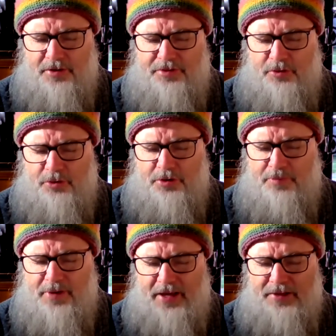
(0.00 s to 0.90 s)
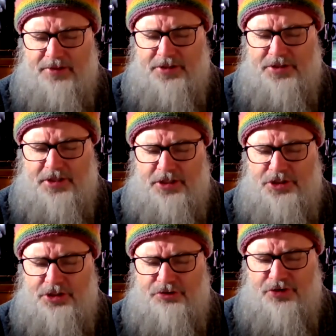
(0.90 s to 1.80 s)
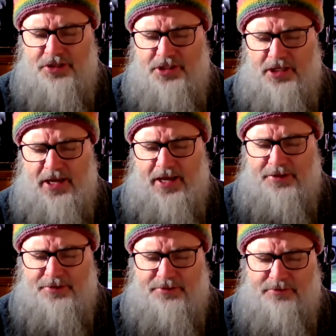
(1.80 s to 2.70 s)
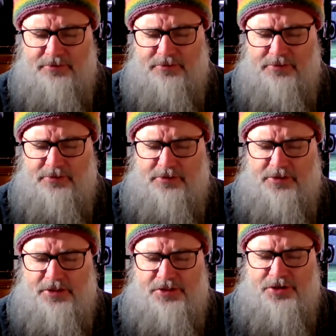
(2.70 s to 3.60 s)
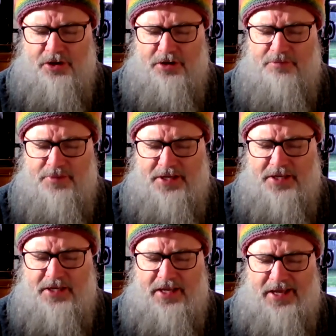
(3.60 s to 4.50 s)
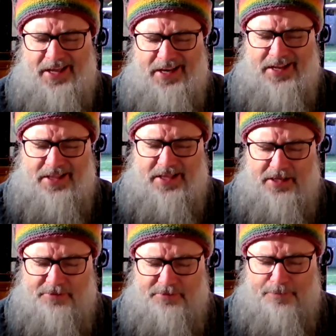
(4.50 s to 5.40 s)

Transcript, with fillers: My thought about this itchy dressing gown does not mean anything.